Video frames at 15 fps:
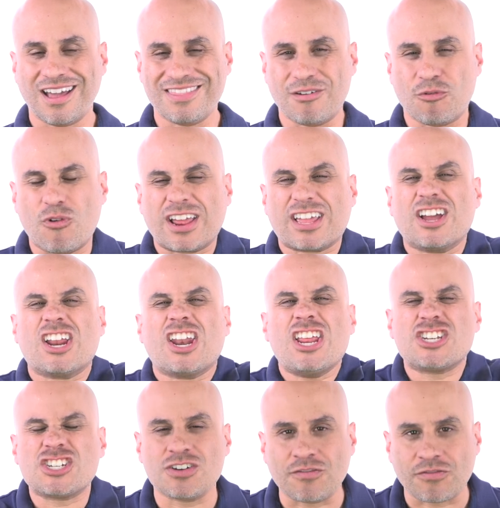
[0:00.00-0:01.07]
the
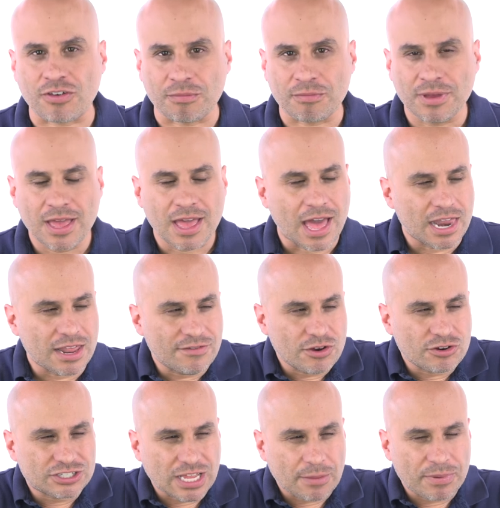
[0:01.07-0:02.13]
recognition of them, and if
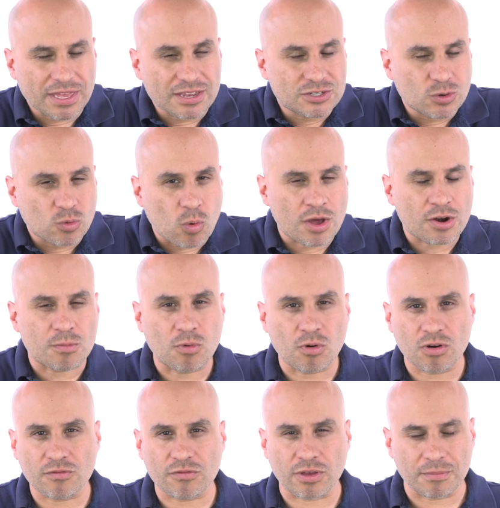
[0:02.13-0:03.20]
you're stepping into one or
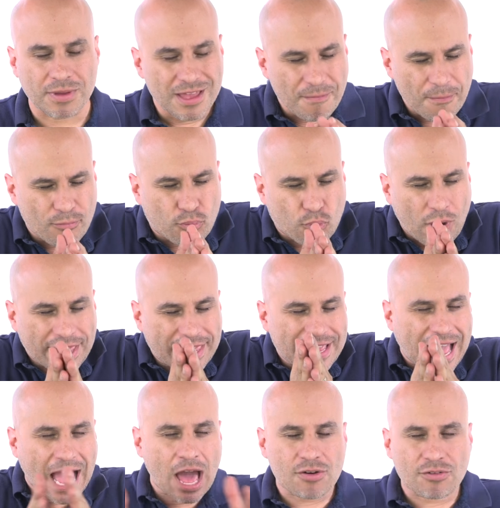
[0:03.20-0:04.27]
more of them,
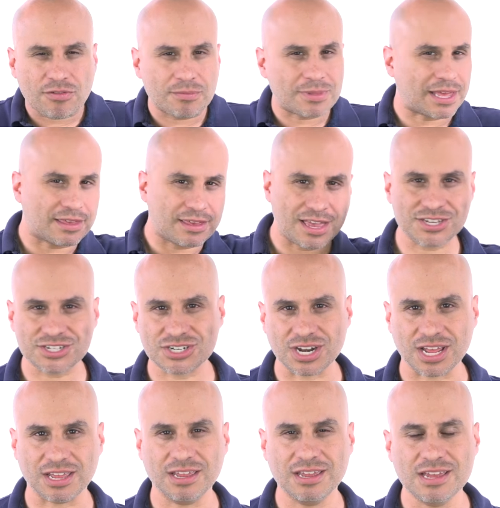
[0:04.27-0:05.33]
breaking out of them like
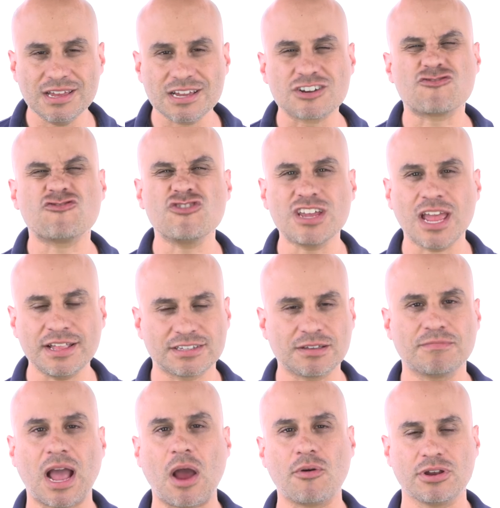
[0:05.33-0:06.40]
yesterday, create
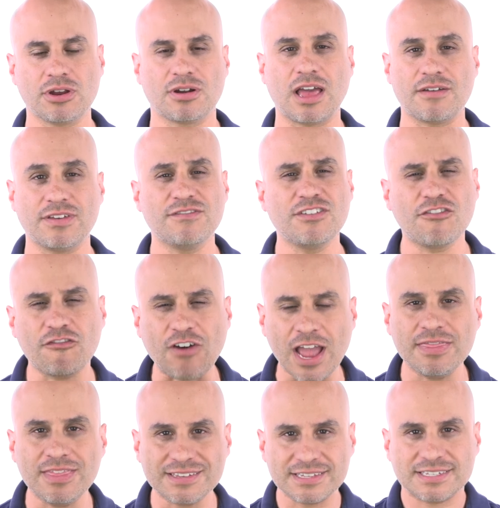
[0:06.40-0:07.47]
some power in your life. If you
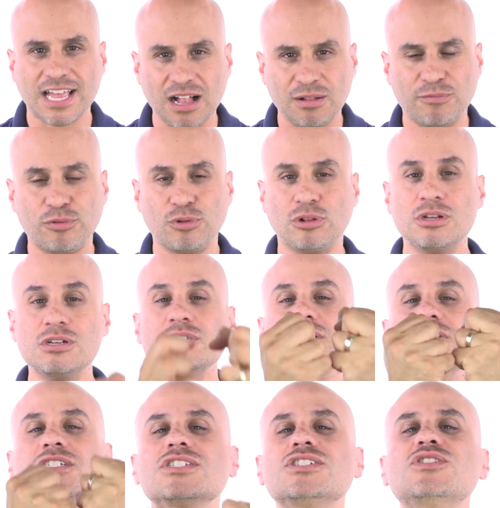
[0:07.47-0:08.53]
find this is helpful,
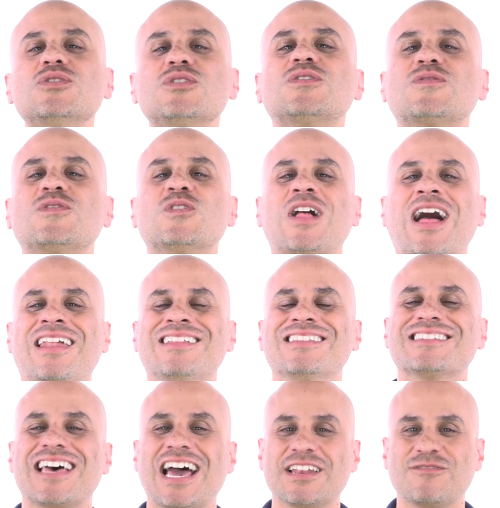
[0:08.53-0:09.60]
useful, and
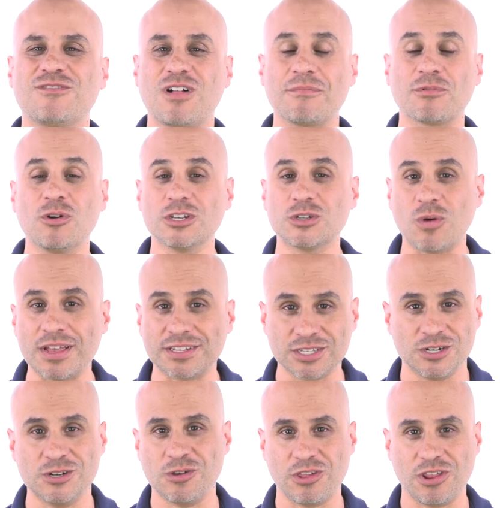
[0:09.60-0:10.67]
insightful, I'm going to ask
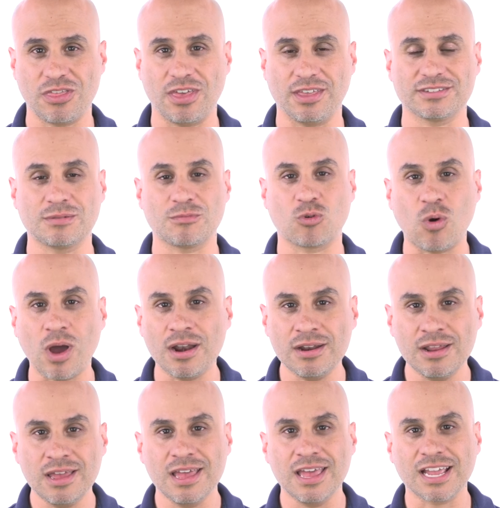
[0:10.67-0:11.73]
you to do three things. Number
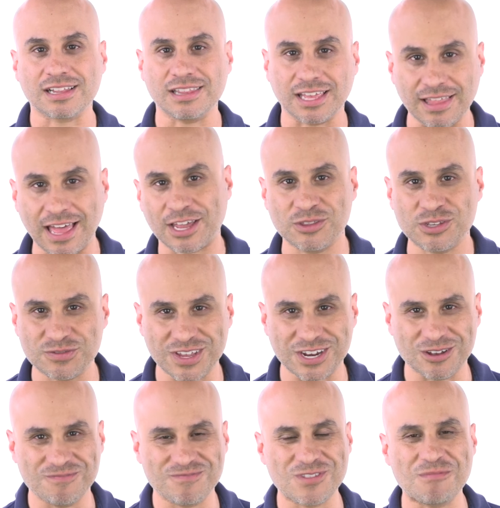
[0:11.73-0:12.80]
one, click like on this
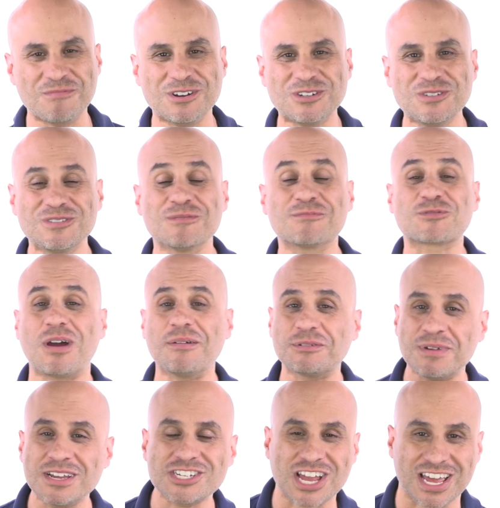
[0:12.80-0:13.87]
video. Number two, subscribe
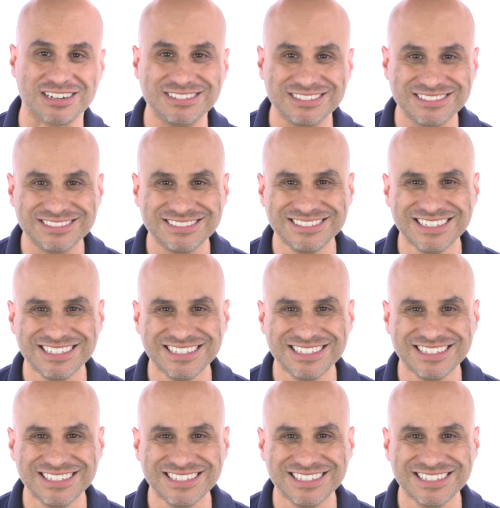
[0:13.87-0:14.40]
to my channel.